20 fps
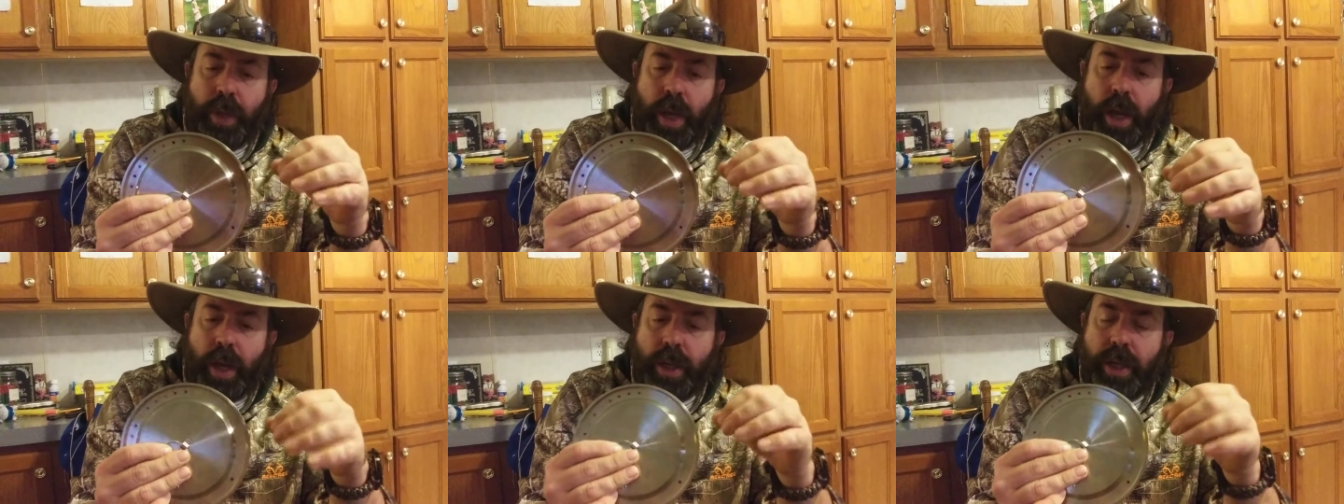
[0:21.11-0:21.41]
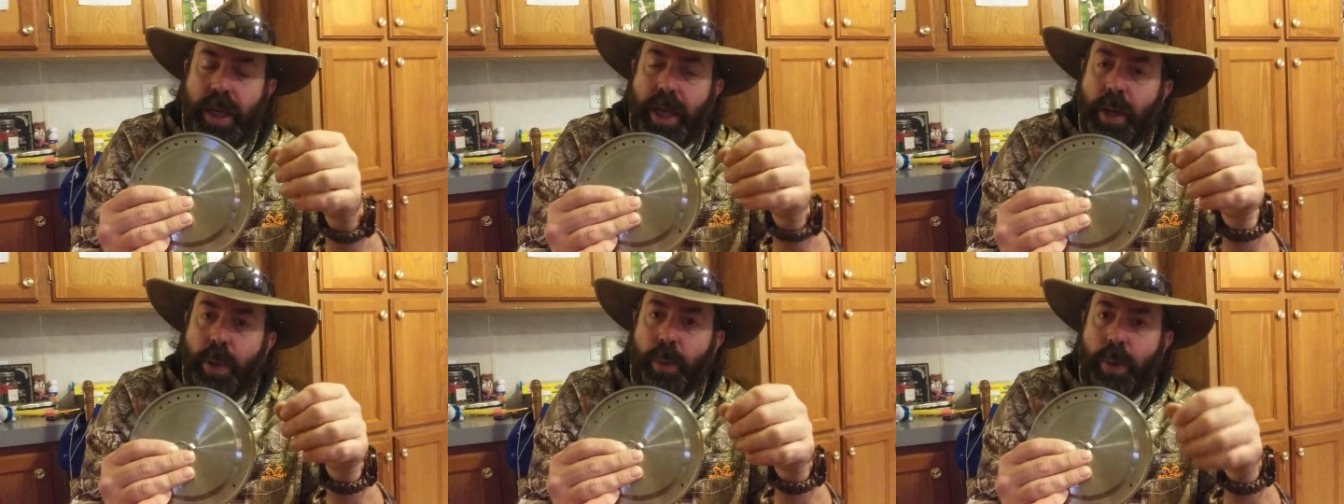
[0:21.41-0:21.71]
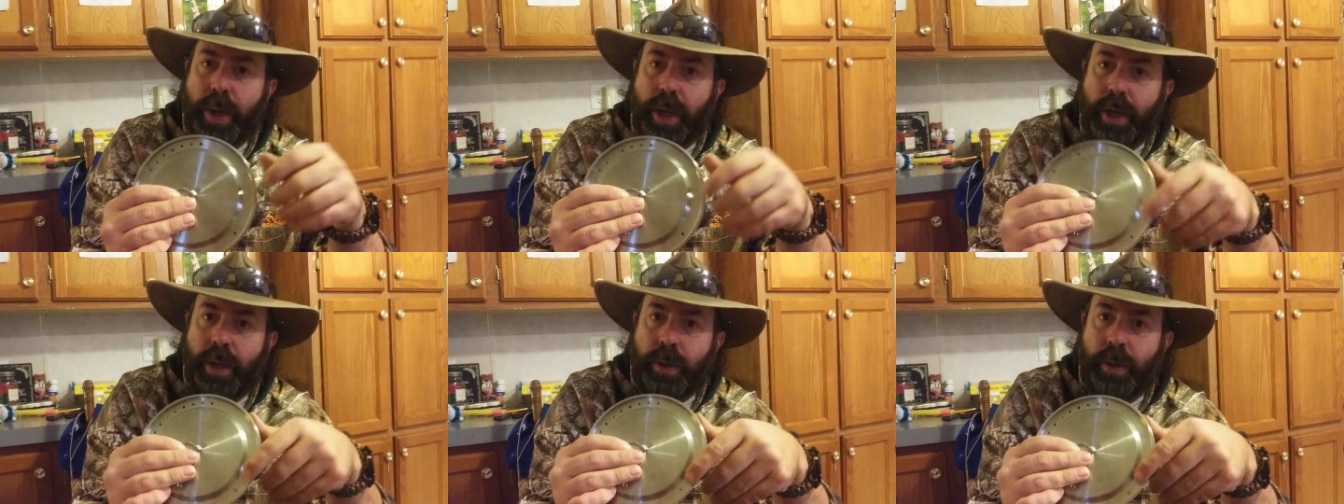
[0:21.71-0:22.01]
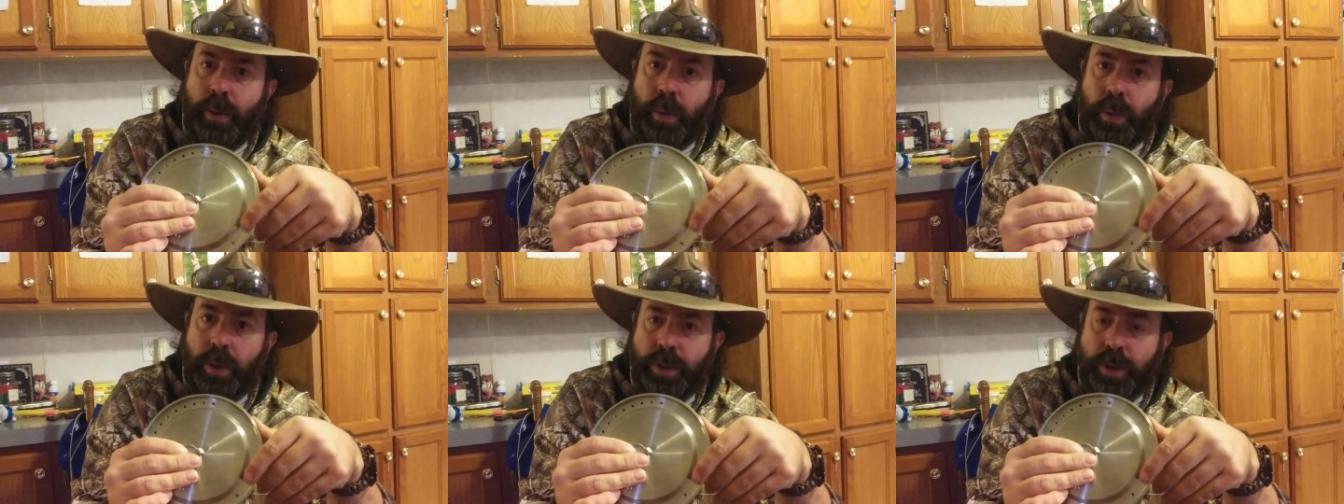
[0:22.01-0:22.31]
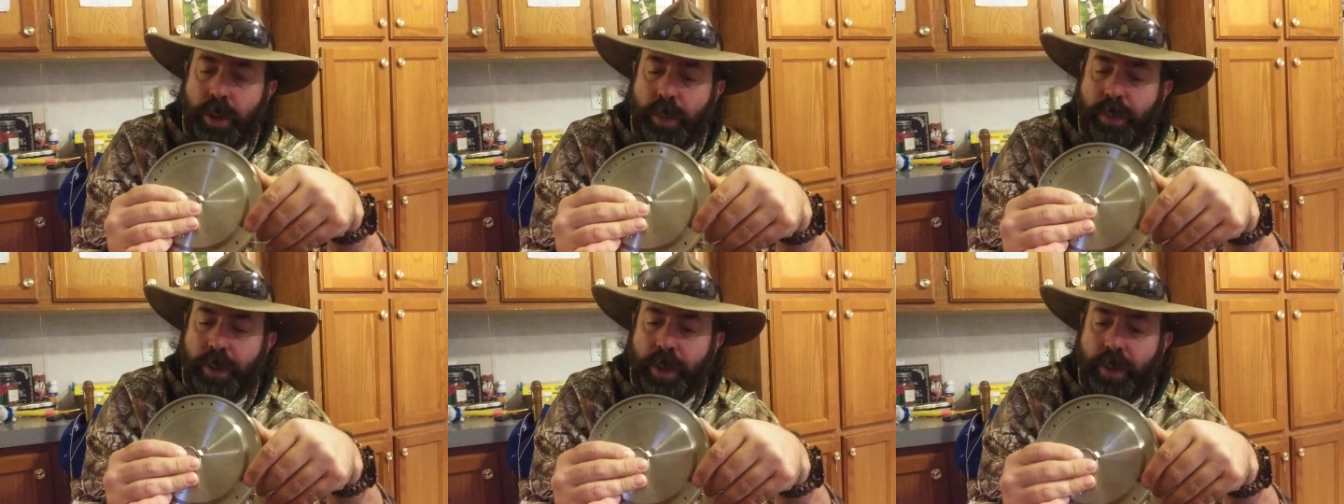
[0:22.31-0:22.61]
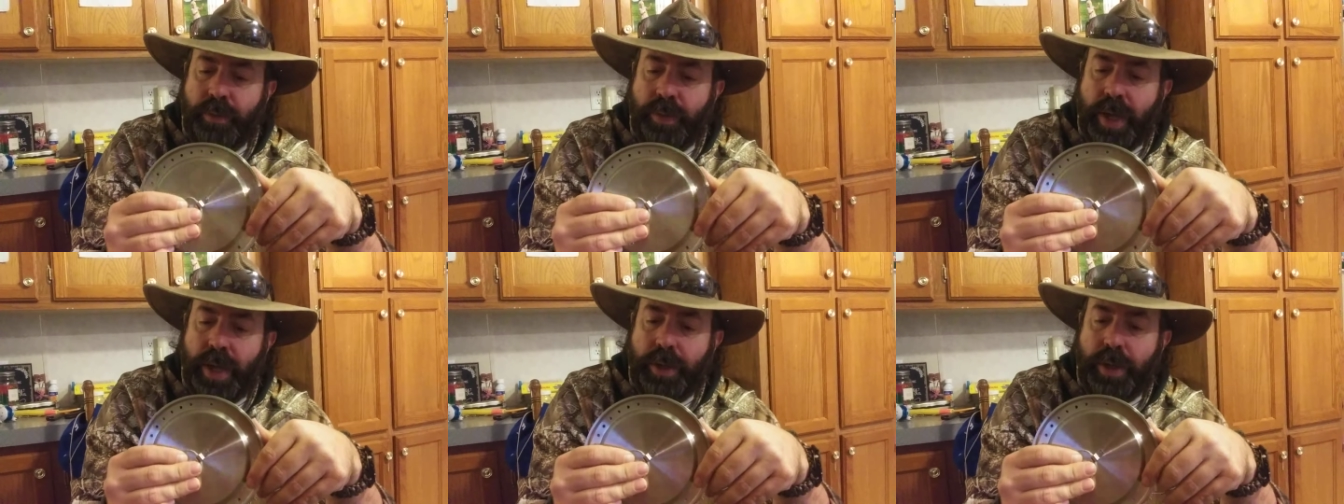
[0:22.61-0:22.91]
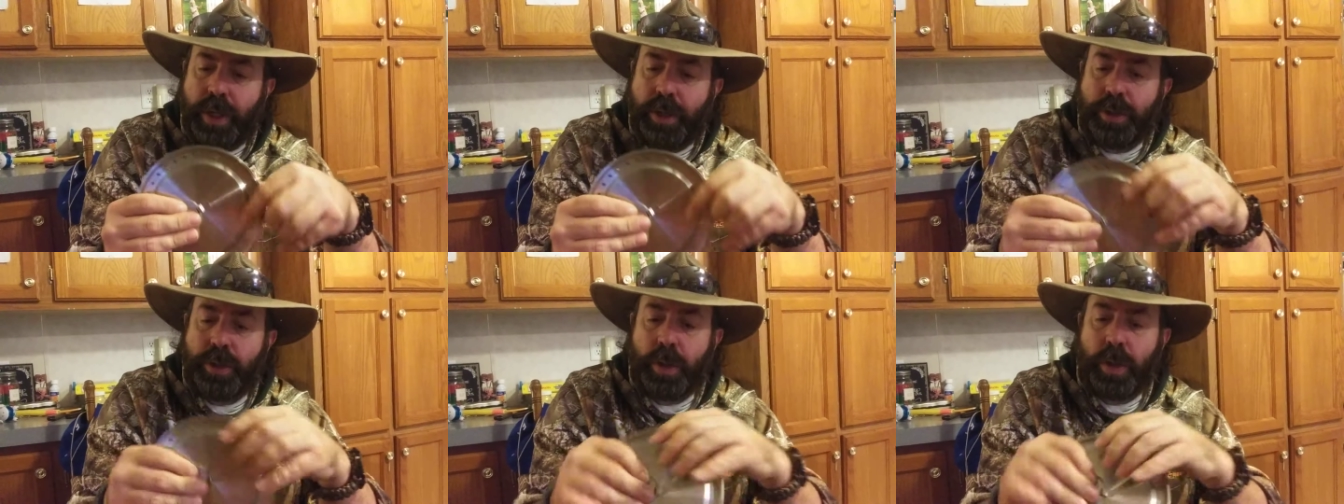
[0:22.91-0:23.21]
a key ring or something of that
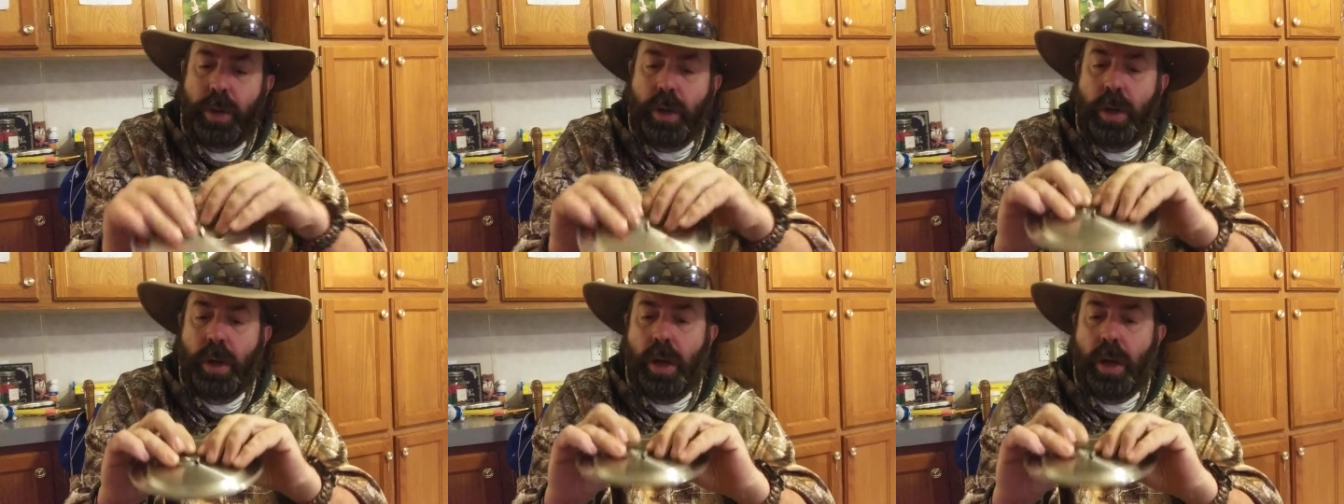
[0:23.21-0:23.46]
nature.